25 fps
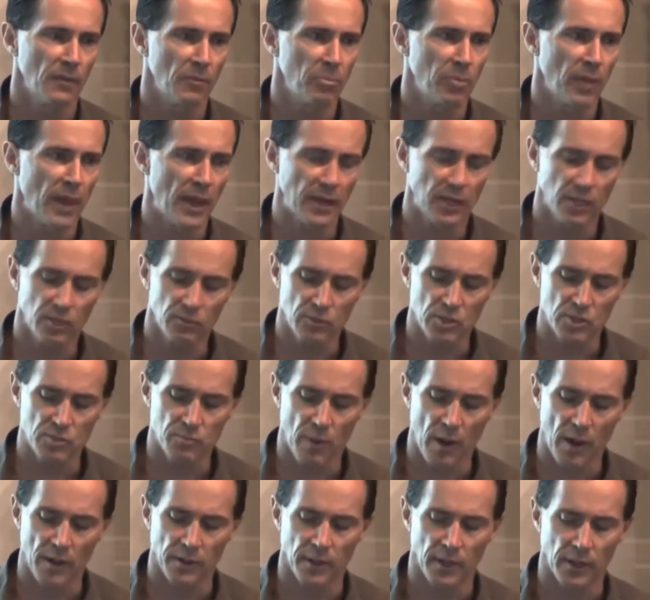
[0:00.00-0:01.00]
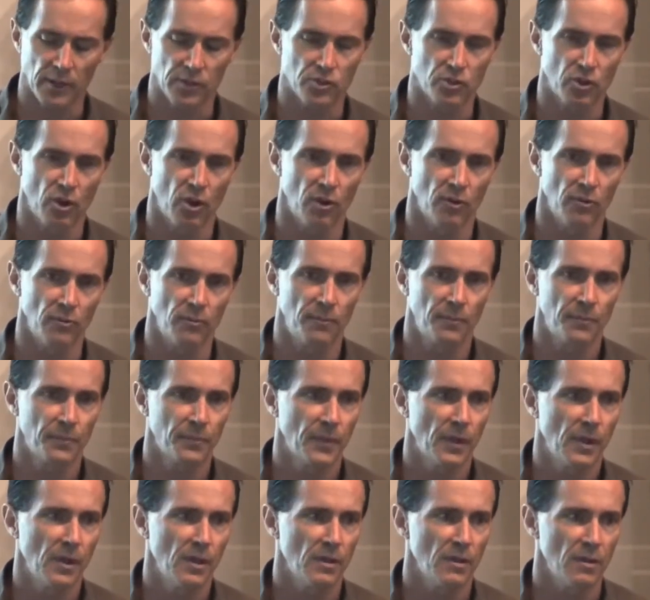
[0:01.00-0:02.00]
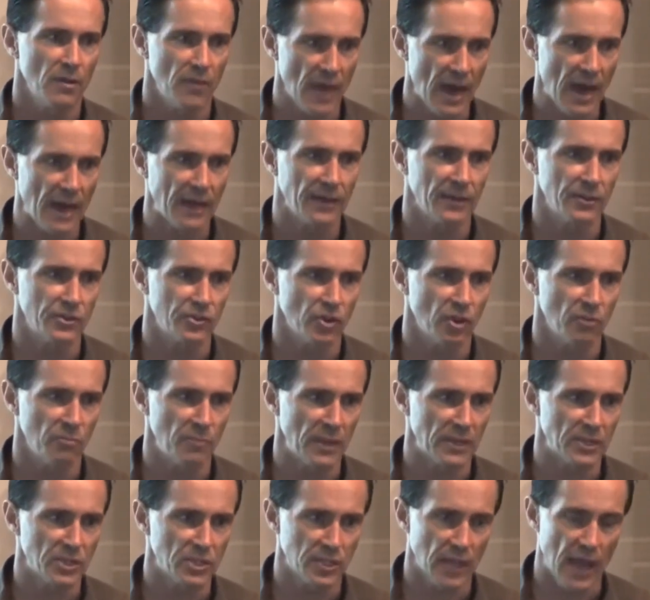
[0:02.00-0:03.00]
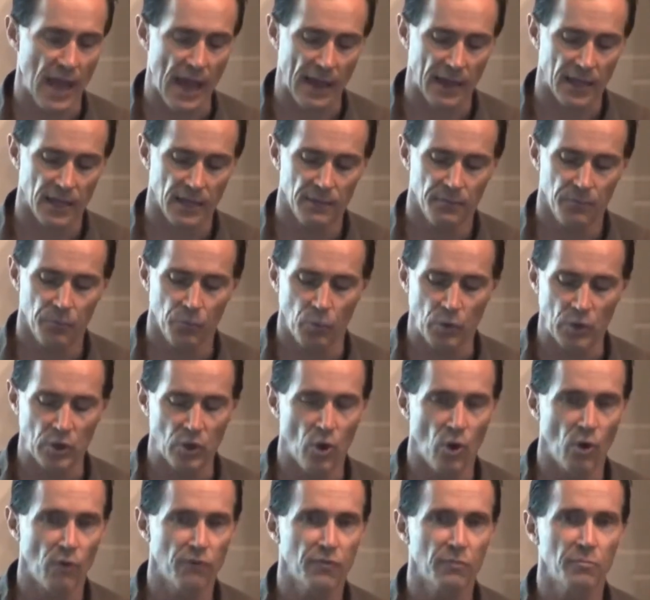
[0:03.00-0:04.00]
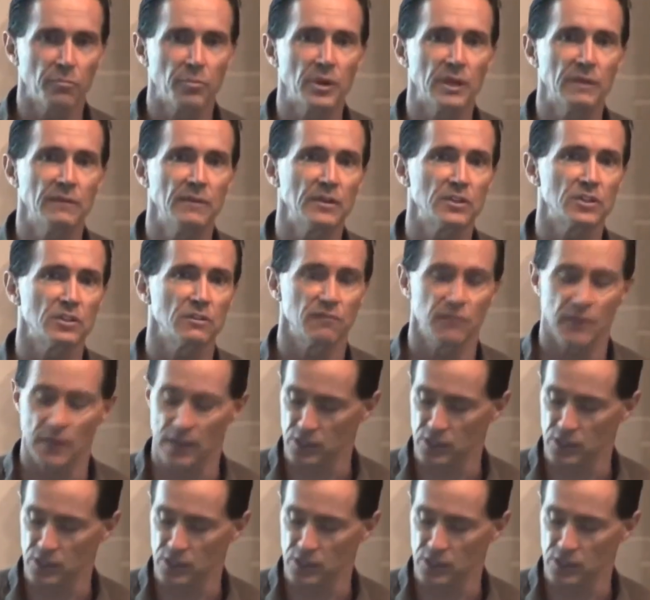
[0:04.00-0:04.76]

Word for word: and the planet could respond on its own, that is our best tack. We know from previous